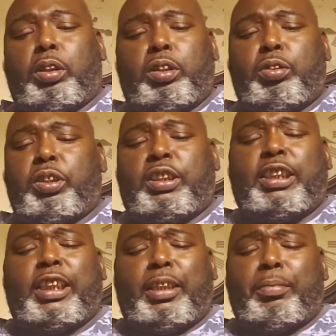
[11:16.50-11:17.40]
do the
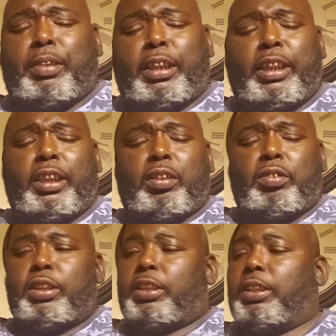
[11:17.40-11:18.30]
same thing on
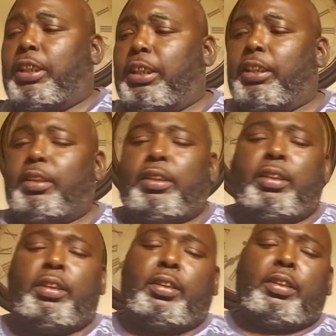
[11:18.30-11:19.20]
this side.
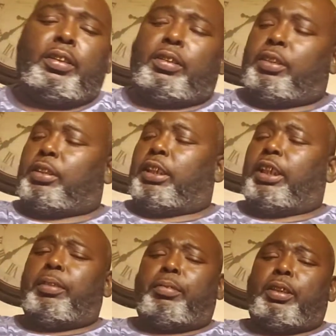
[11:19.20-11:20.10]
The
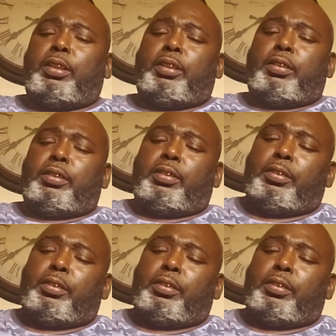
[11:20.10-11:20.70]
same thing.